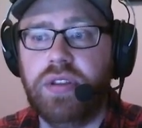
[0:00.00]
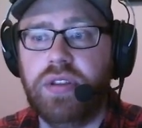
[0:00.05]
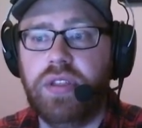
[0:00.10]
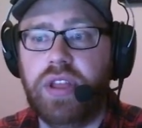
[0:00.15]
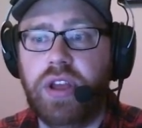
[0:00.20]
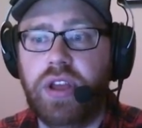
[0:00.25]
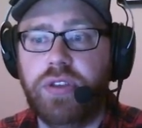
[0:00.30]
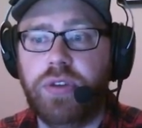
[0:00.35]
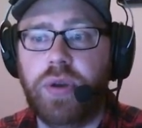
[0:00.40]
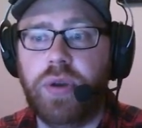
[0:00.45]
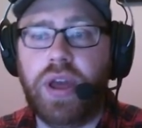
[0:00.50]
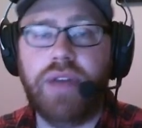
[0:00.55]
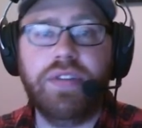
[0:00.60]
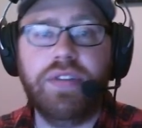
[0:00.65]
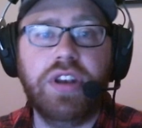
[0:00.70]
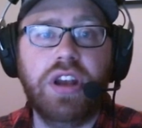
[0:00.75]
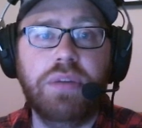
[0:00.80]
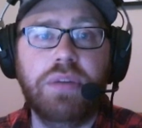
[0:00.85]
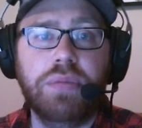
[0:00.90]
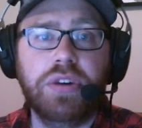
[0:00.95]
They also have a
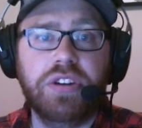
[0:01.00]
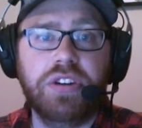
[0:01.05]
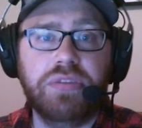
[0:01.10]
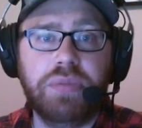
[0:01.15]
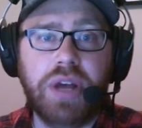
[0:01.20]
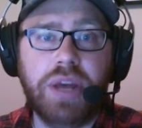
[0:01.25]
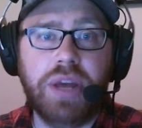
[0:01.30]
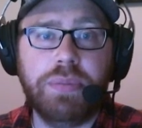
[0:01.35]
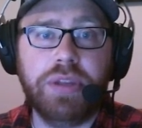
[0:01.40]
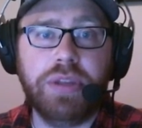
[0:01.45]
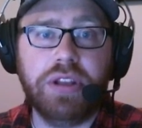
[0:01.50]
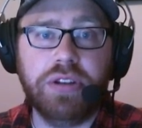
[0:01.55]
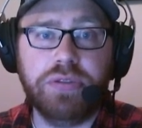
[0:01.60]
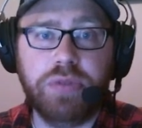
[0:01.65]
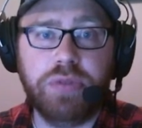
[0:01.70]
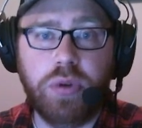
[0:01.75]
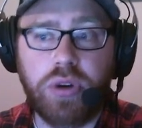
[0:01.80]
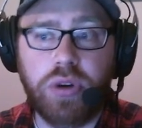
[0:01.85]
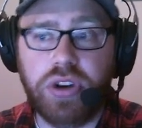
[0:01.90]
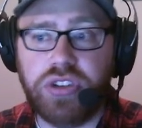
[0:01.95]
number of popular
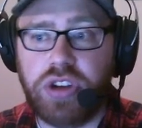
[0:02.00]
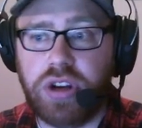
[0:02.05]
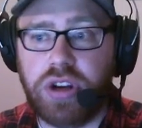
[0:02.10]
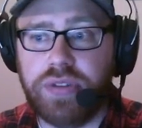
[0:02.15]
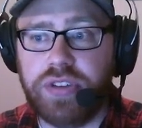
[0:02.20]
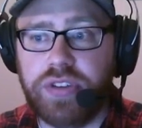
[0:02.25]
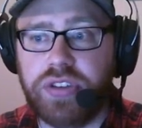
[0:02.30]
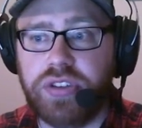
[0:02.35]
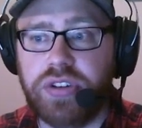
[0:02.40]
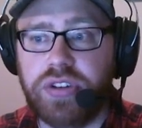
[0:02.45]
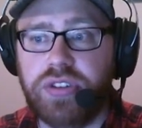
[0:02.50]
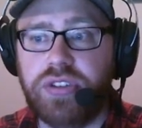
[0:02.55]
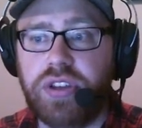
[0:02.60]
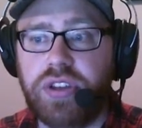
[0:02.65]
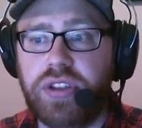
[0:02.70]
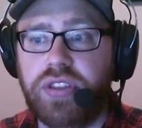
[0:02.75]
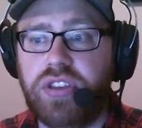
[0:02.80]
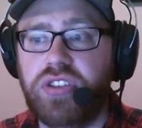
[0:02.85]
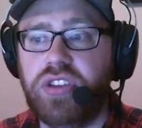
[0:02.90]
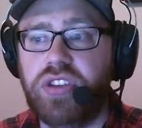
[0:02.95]
forage harvesters
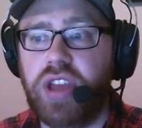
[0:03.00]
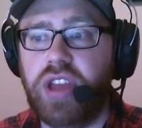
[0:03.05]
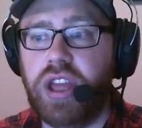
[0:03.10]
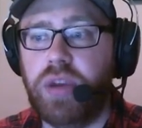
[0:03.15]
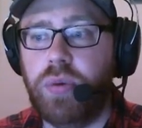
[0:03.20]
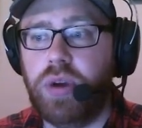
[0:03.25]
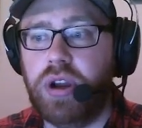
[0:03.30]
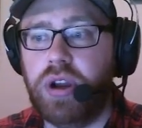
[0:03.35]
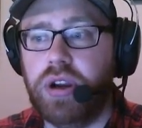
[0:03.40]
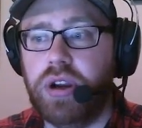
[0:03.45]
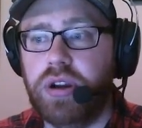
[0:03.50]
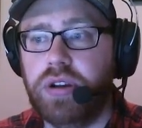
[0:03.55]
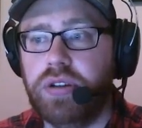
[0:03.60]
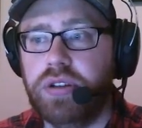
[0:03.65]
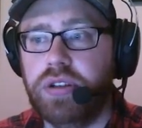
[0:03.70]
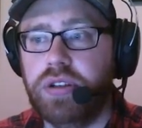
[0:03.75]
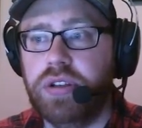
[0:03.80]
like the Jaguar.